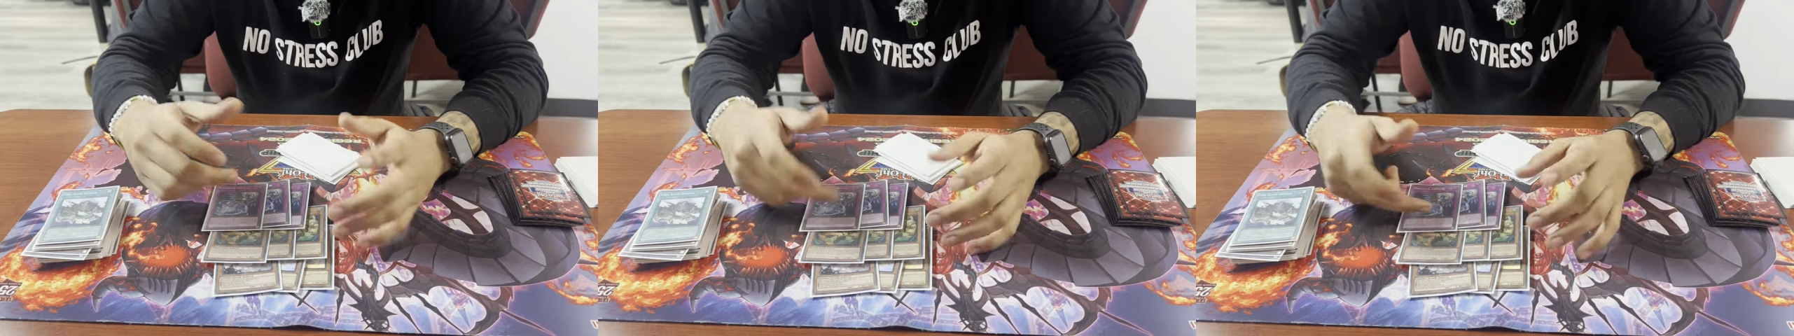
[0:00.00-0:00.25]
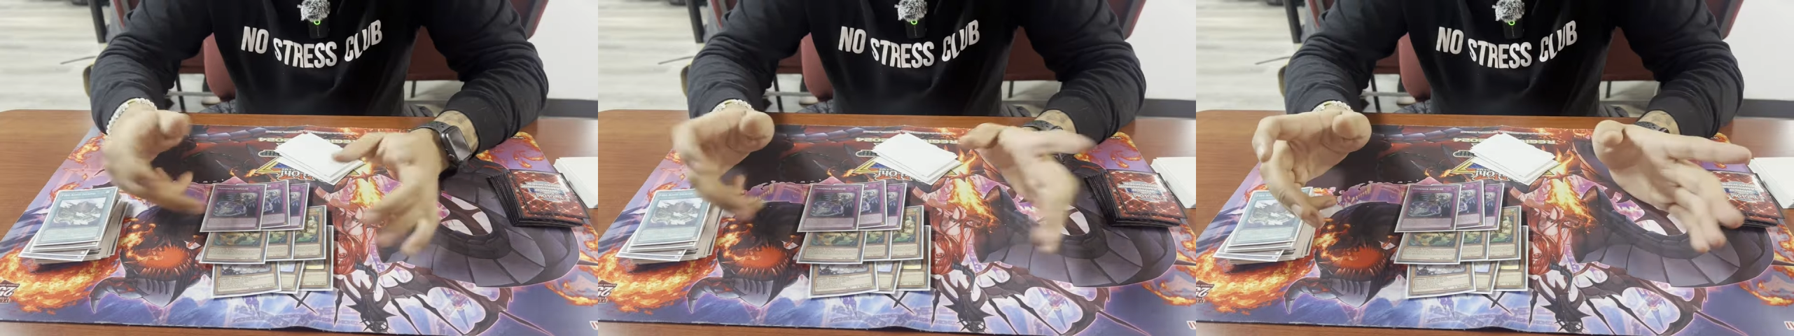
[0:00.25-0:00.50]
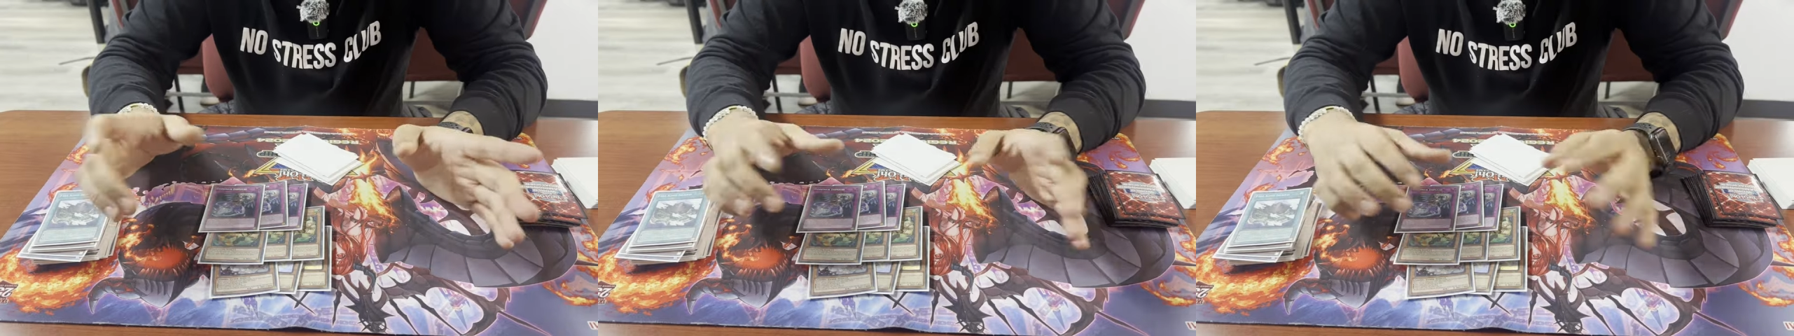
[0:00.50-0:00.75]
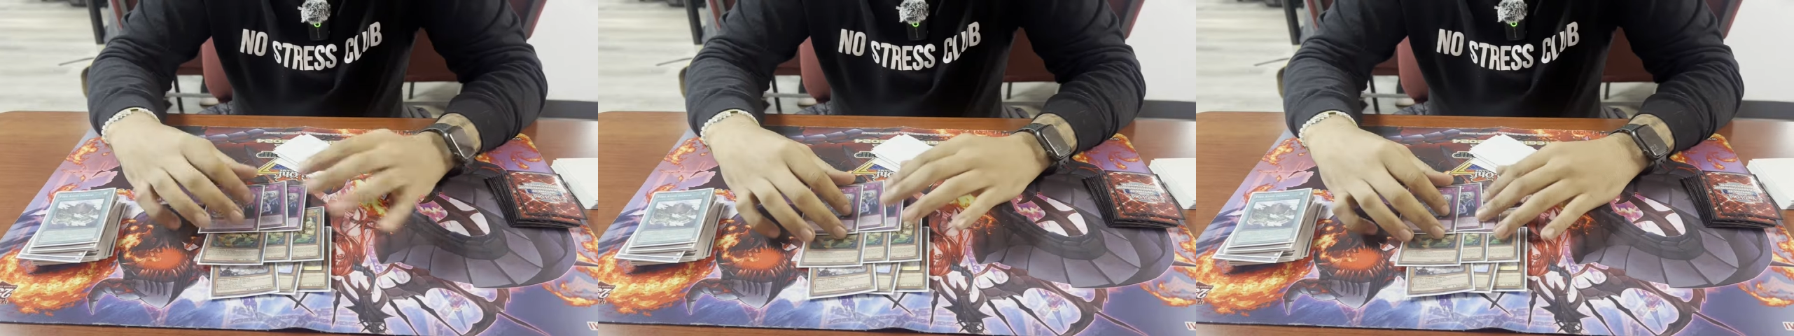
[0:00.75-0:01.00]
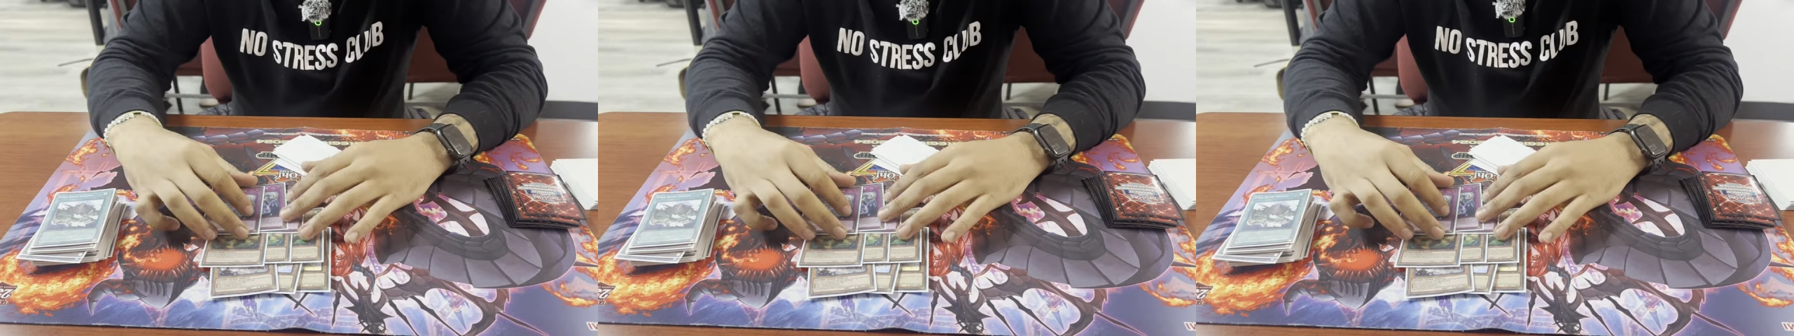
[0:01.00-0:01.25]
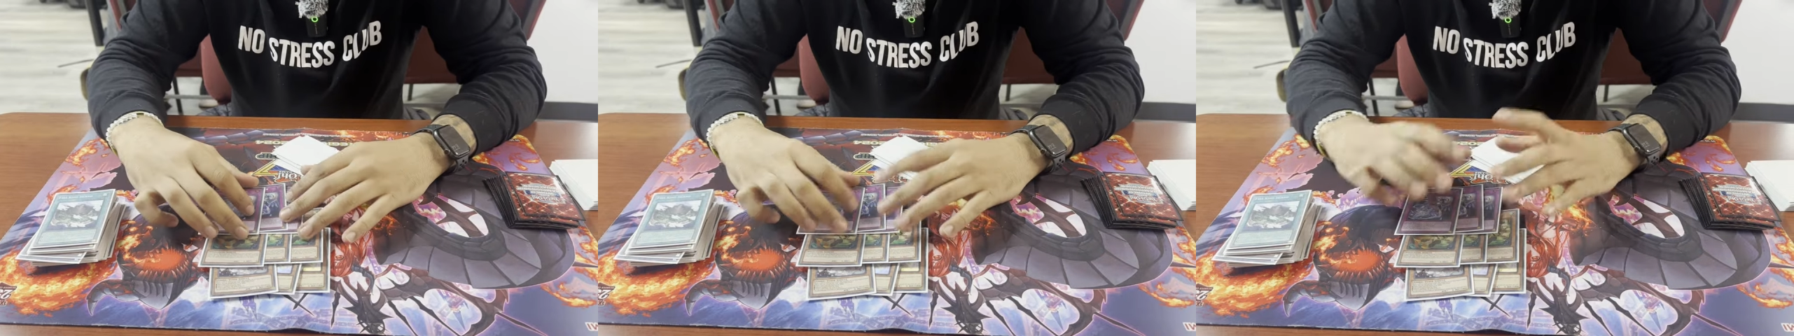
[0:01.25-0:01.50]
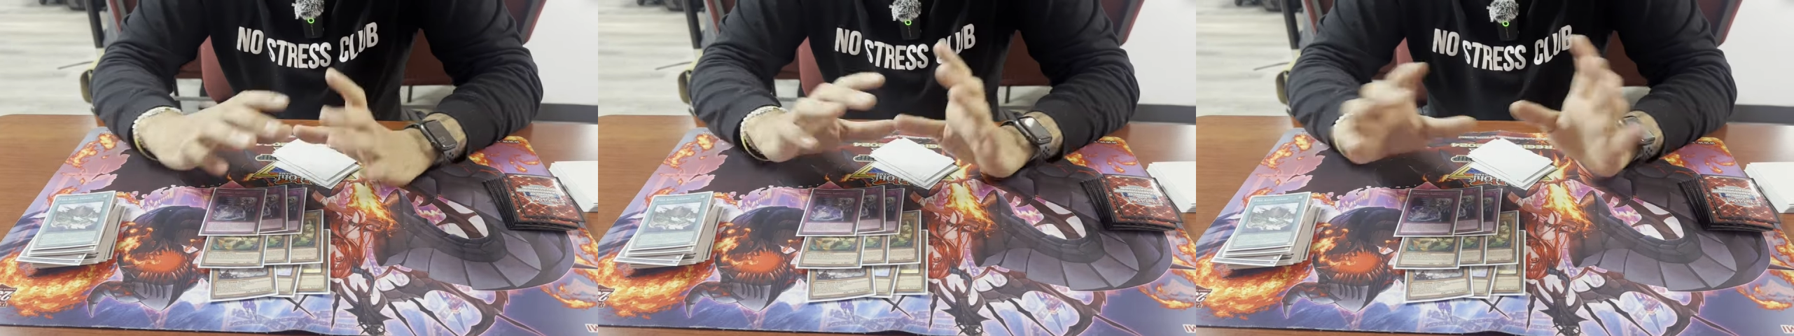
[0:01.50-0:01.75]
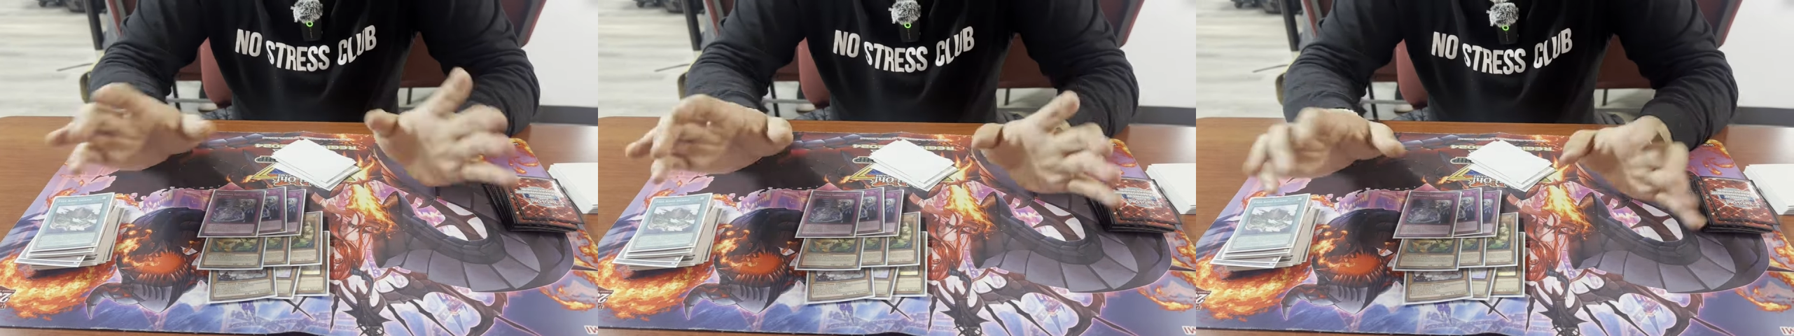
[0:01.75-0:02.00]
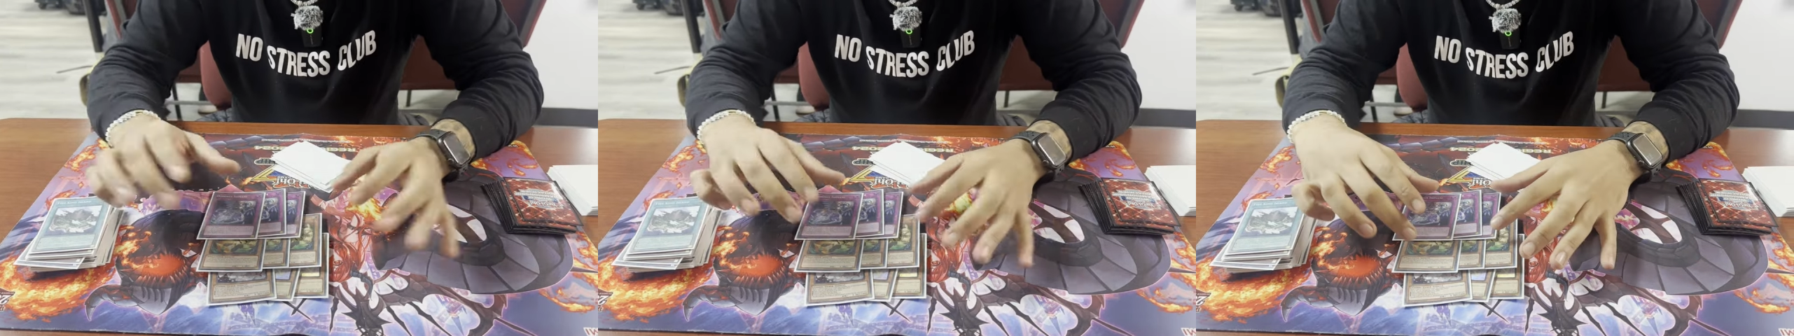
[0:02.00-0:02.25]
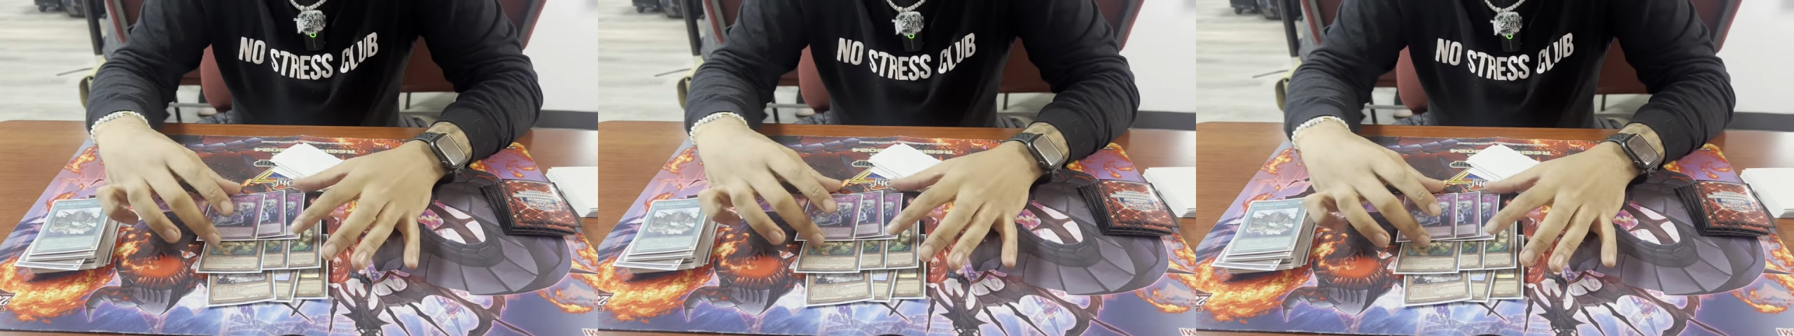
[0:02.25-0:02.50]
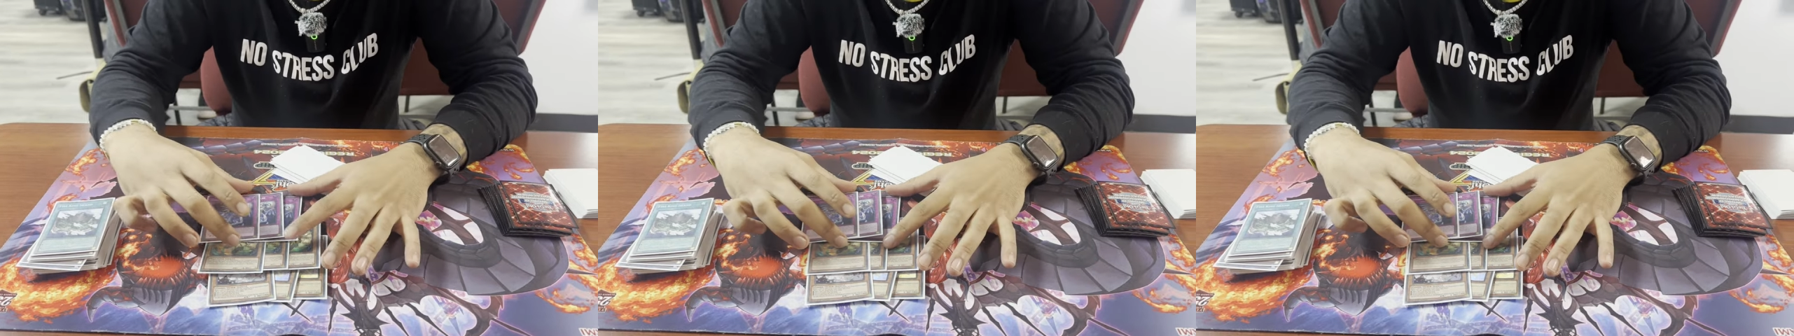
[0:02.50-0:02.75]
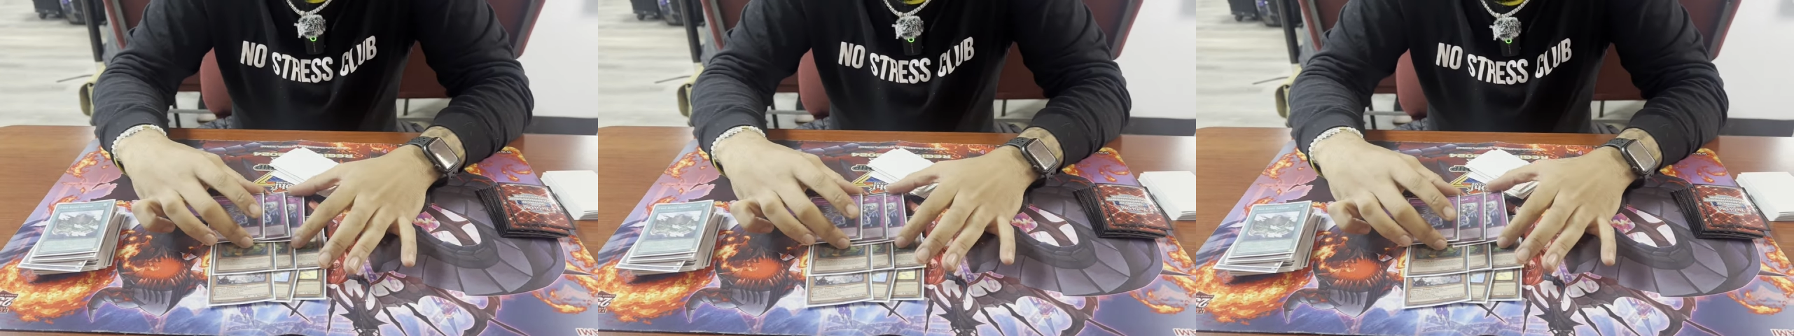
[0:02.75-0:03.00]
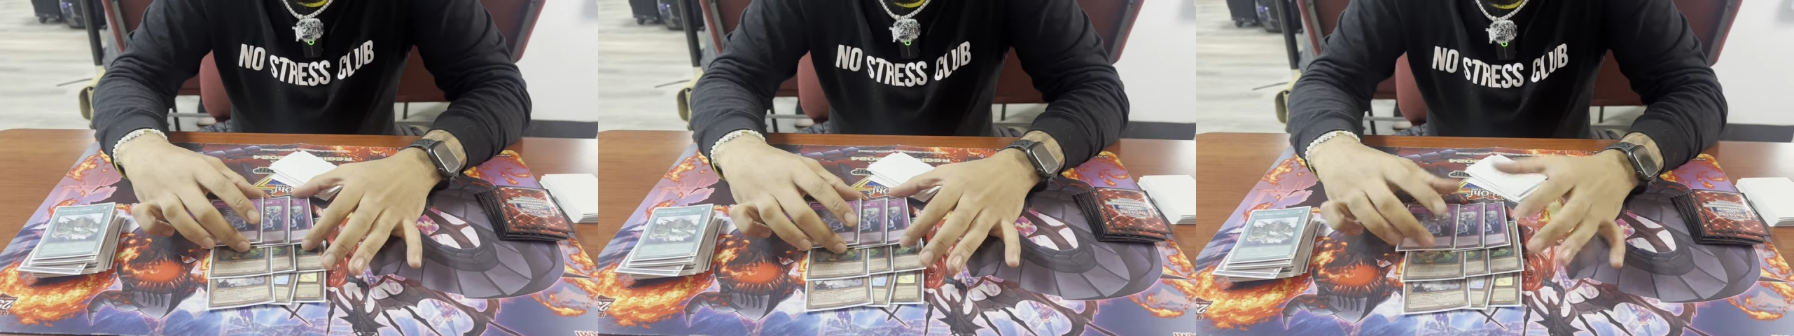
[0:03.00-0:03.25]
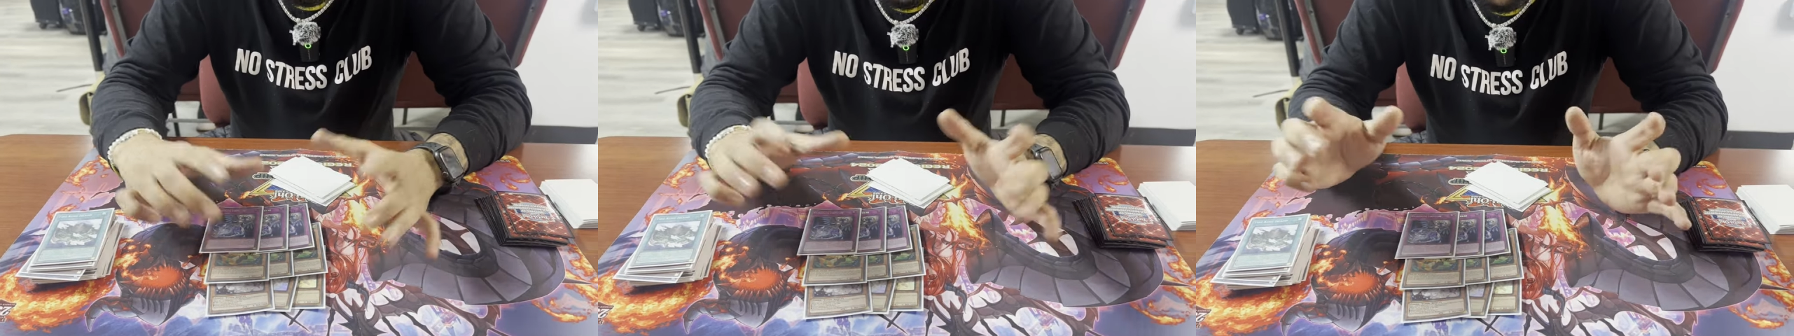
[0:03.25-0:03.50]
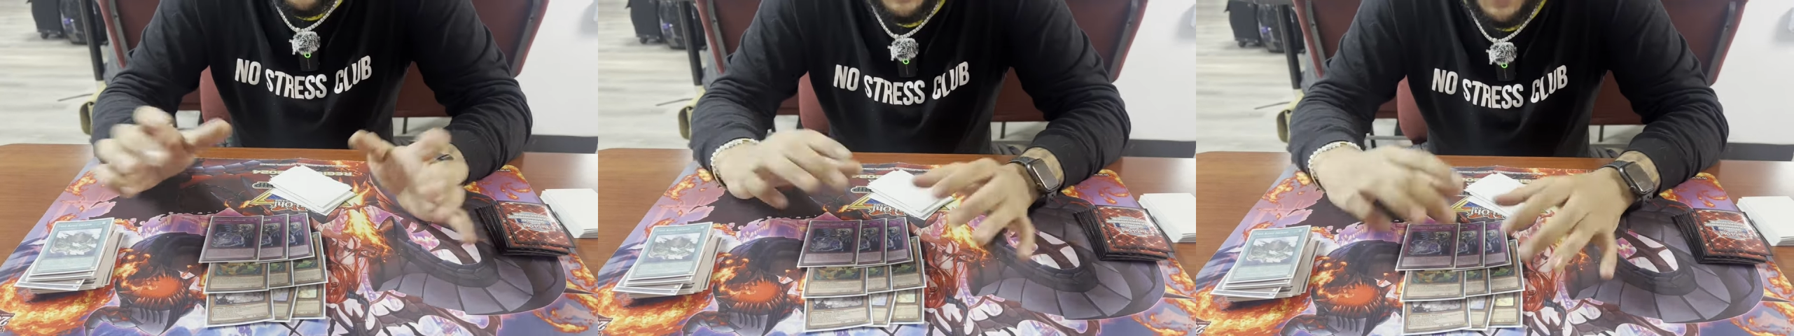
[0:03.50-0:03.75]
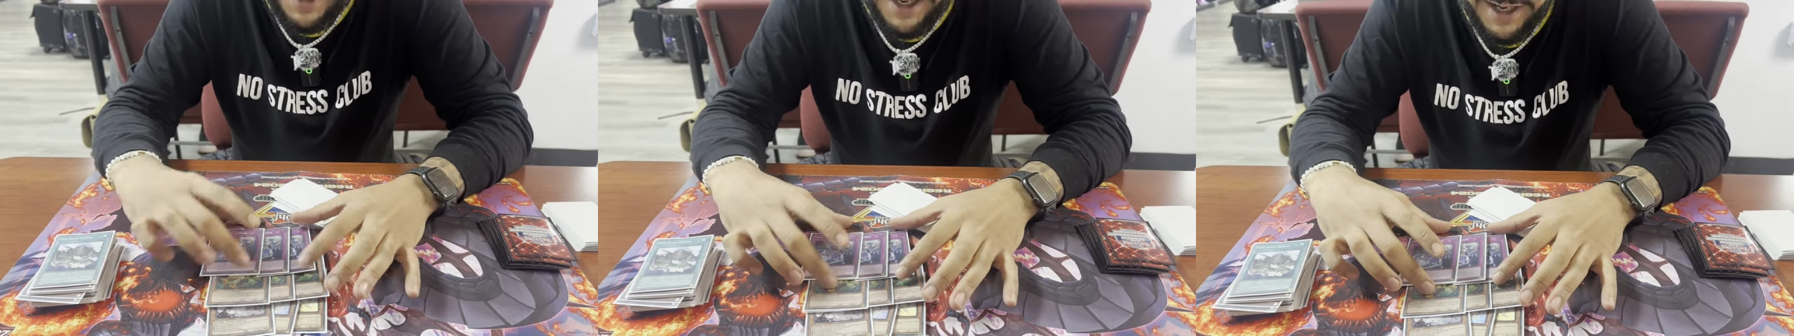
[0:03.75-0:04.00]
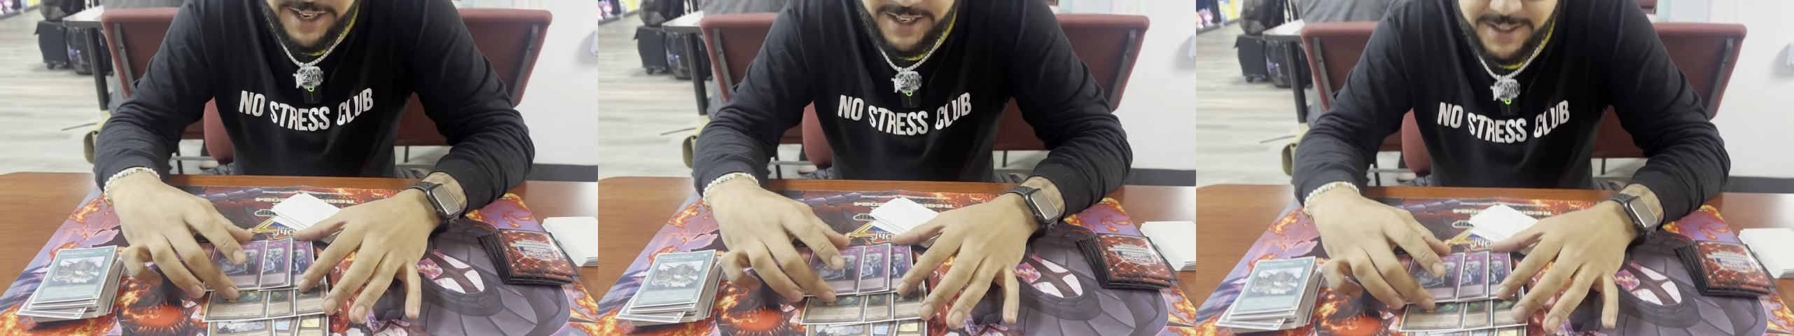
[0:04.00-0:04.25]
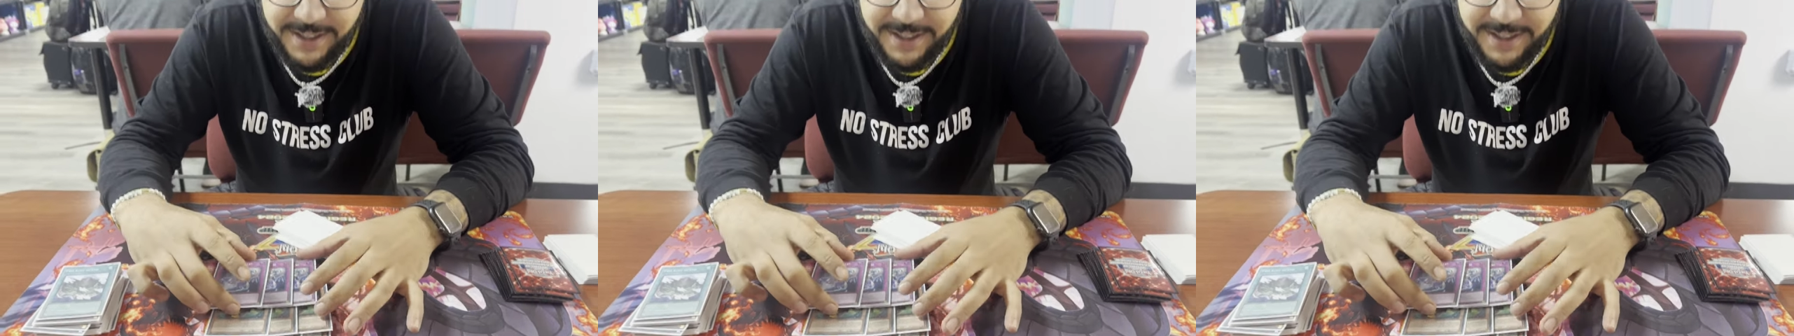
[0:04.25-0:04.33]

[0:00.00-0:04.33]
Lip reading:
No face is visible, so there are no lips to read.